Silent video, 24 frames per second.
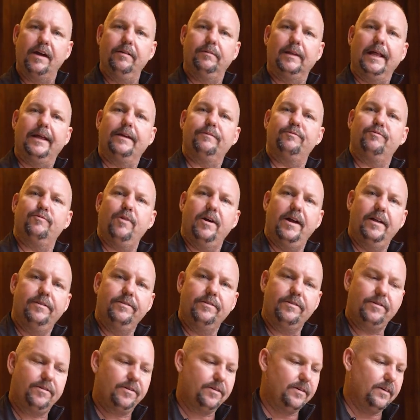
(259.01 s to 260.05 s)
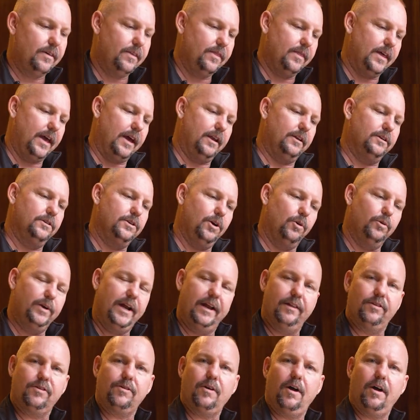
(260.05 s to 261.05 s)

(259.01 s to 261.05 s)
I have a lot of friends that donate